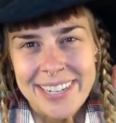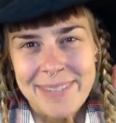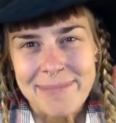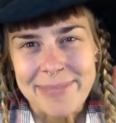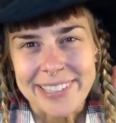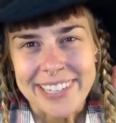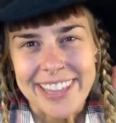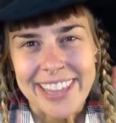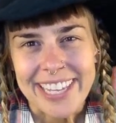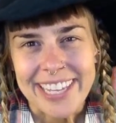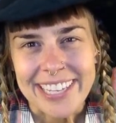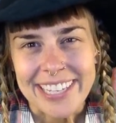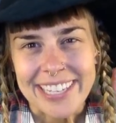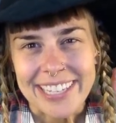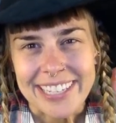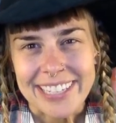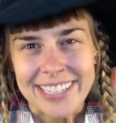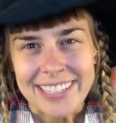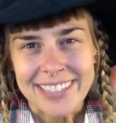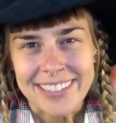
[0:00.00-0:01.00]
Breathing
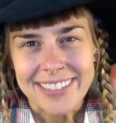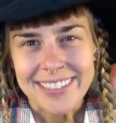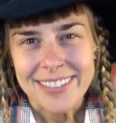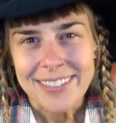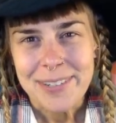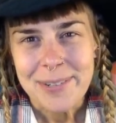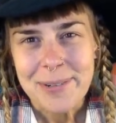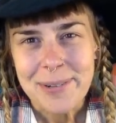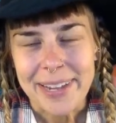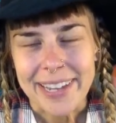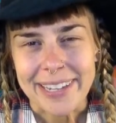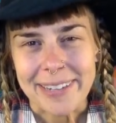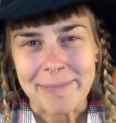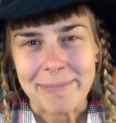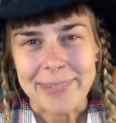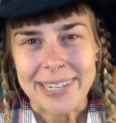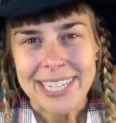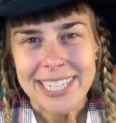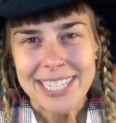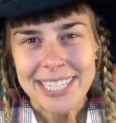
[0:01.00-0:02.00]
in, who
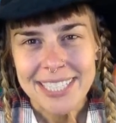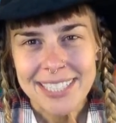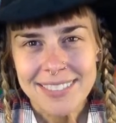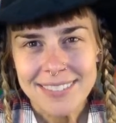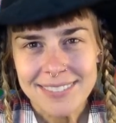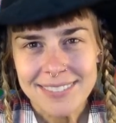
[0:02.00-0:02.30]
am I?